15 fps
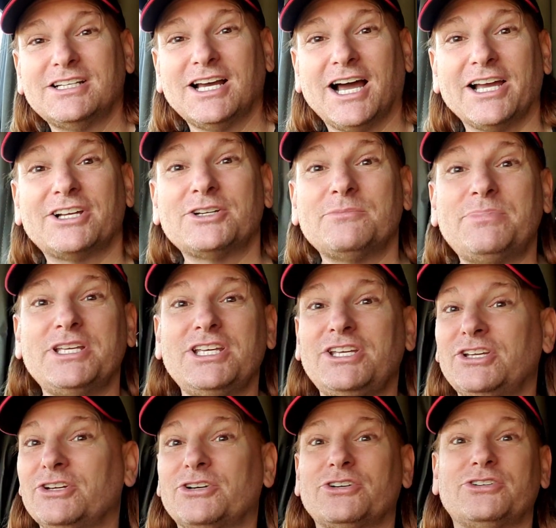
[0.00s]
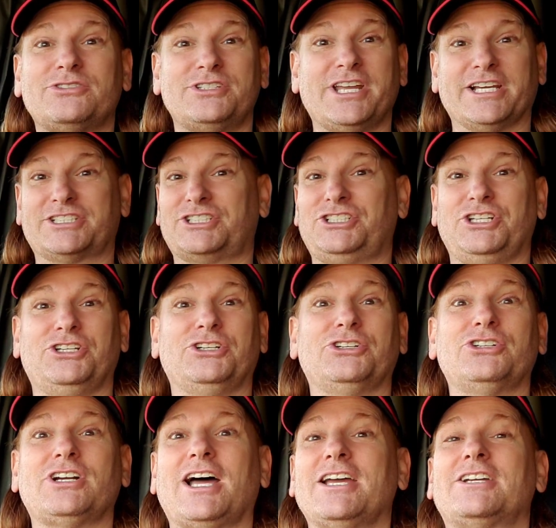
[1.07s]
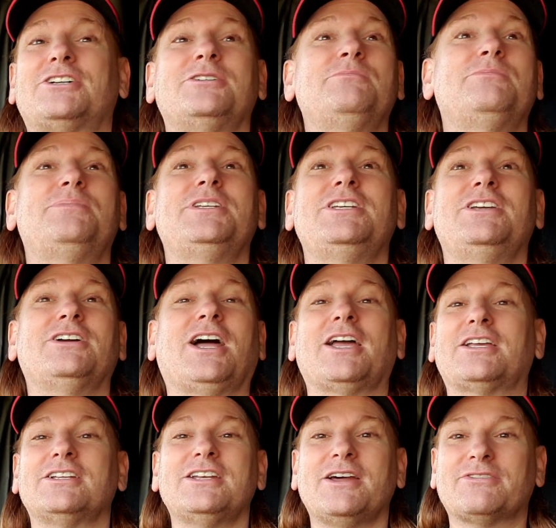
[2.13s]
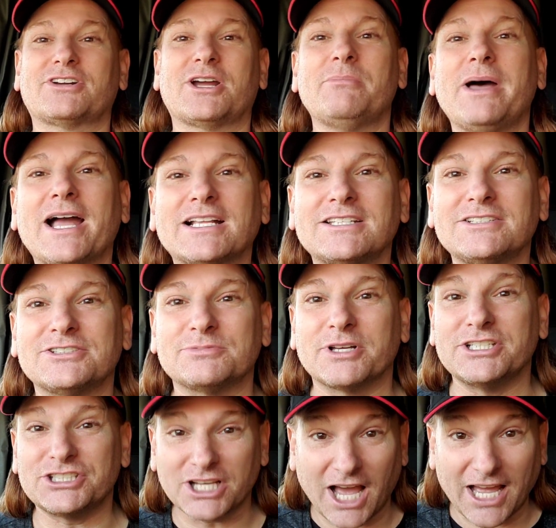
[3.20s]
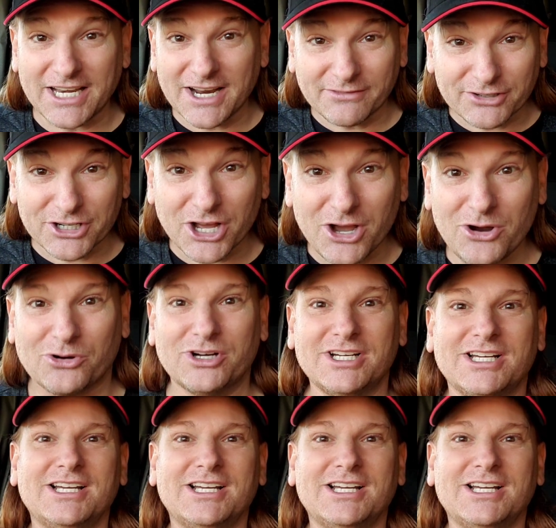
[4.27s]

I could be here next year. I could never come back to this place. I never know.